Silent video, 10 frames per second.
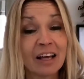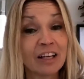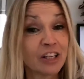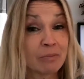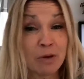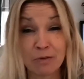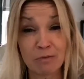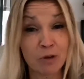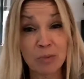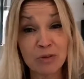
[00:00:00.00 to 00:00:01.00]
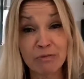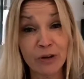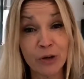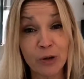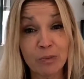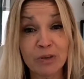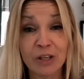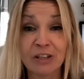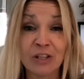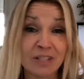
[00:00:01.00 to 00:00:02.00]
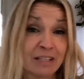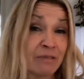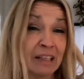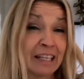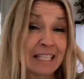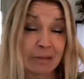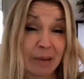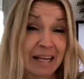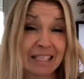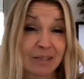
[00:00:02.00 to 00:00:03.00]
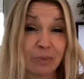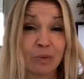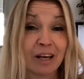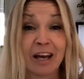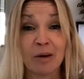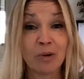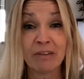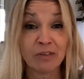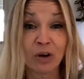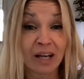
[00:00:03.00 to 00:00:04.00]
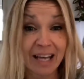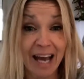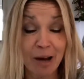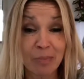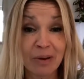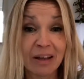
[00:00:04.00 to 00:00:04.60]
You can move it from room to room, you can use it to fill in a space wherever you've got a gap,